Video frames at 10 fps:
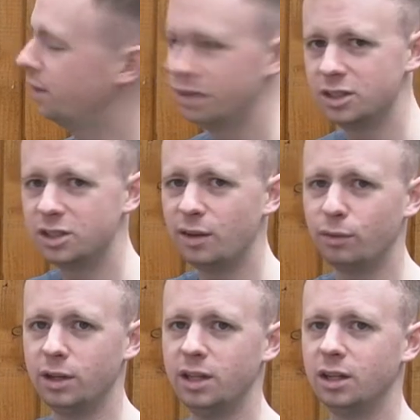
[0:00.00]
I think that's
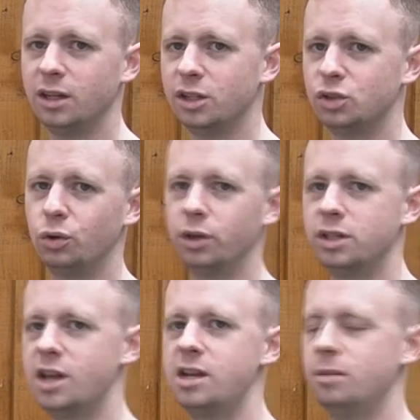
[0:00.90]
definitely a, a strong
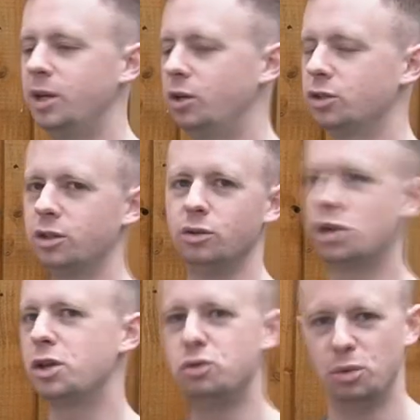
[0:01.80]
contender because of
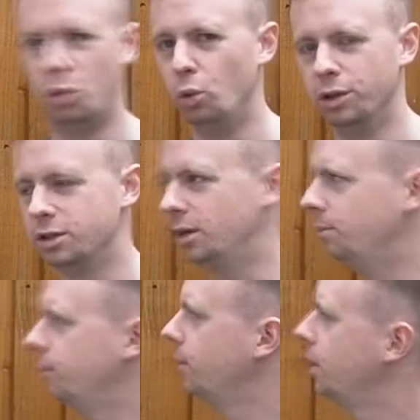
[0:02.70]
those. I use them all the
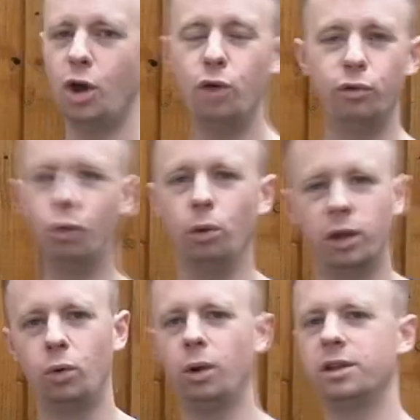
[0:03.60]
time.
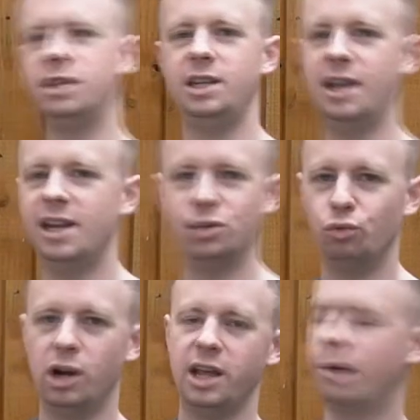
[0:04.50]
Overall, the quality
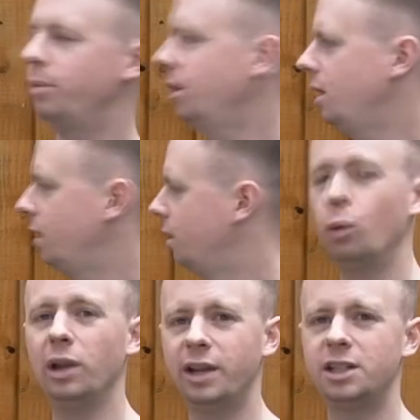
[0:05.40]
is really up there.
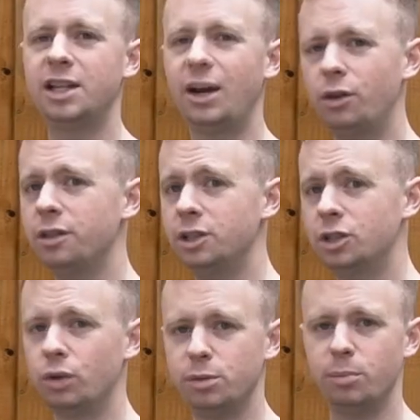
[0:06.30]
I will link down in the
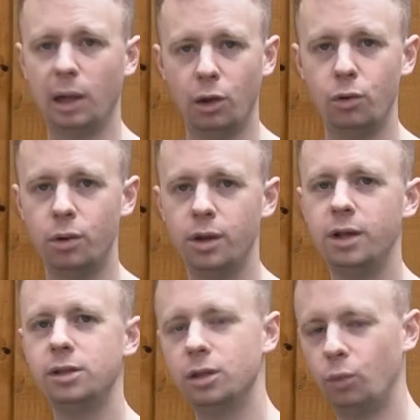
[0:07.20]
description below
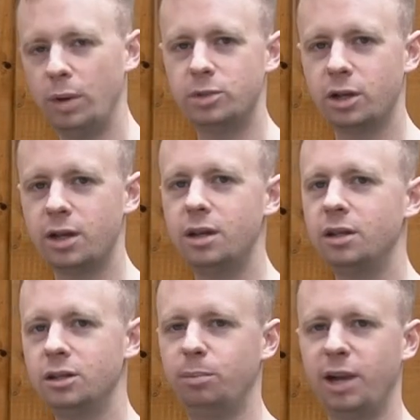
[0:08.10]
to the website,
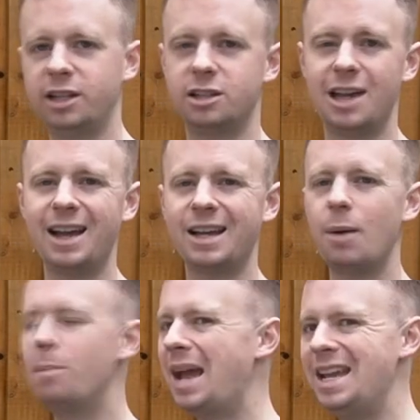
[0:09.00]
to the Platatac
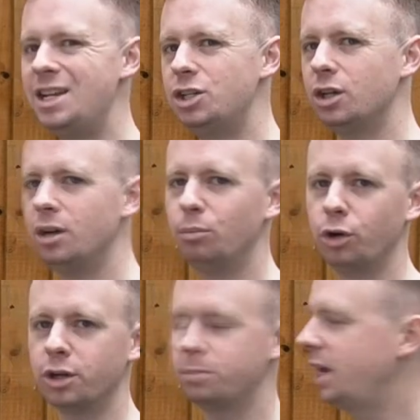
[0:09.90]
page,
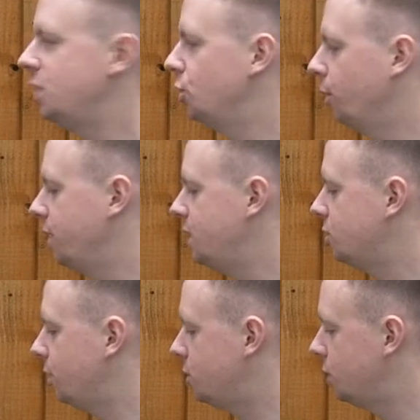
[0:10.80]
product page on
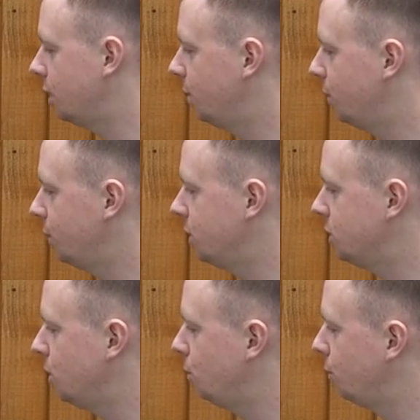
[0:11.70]
these, so you can check them out for
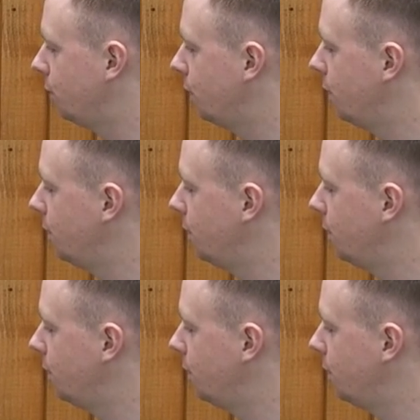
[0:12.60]
yourself.